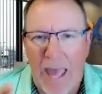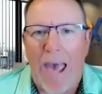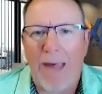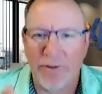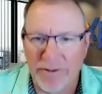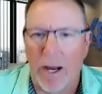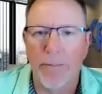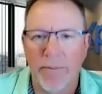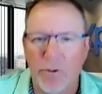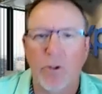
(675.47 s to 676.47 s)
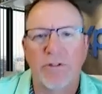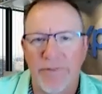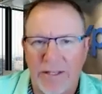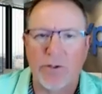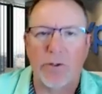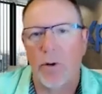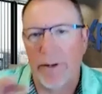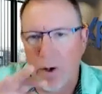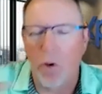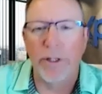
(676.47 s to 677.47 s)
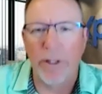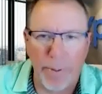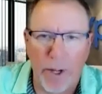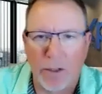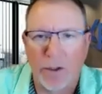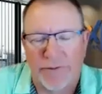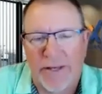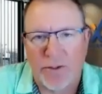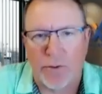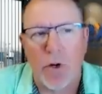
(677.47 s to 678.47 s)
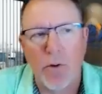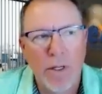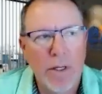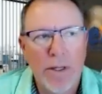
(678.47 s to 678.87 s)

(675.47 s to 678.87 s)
at the time of close of escrow and only upon close of escrow.